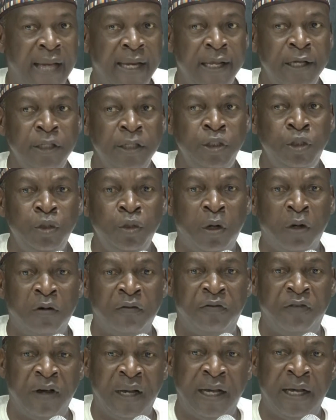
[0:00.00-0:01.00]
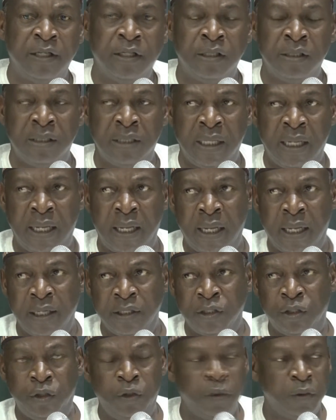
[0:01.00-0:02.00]
The issue
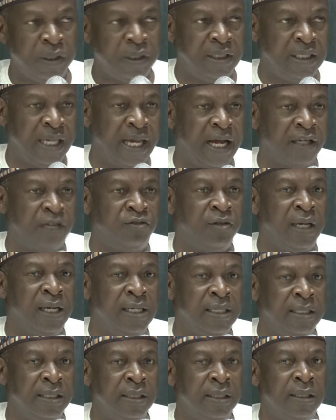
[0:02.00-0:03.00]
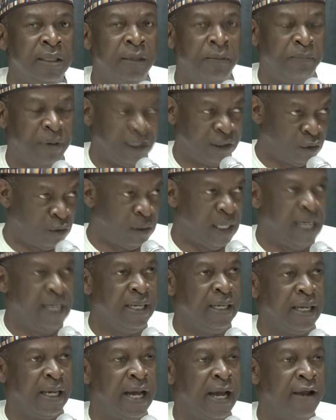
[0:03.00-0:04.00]
of security, actually,
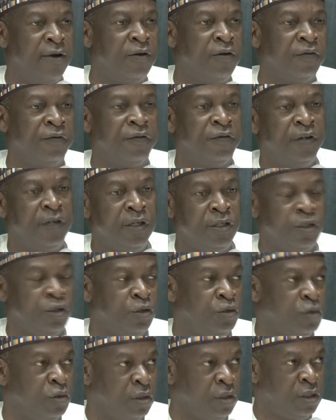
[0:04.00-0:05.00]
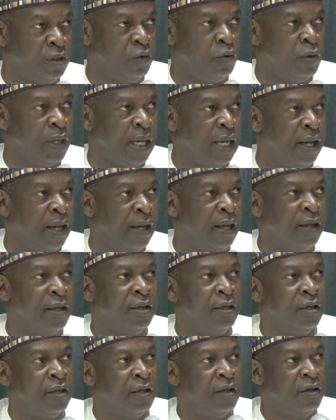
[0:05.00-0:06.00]
particularly the kind of insecurity we are
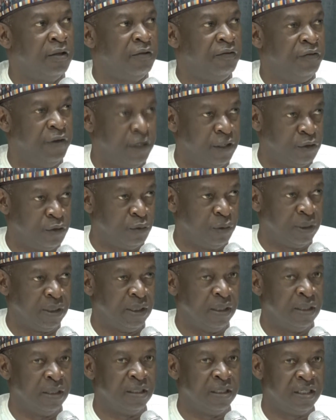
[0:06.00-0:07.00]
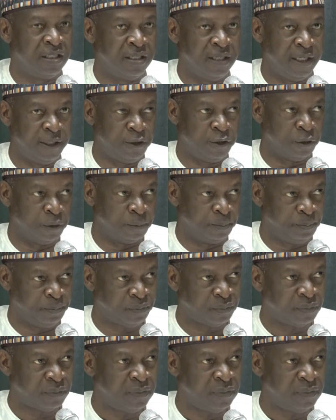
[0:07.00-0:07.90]
faced with in this nation,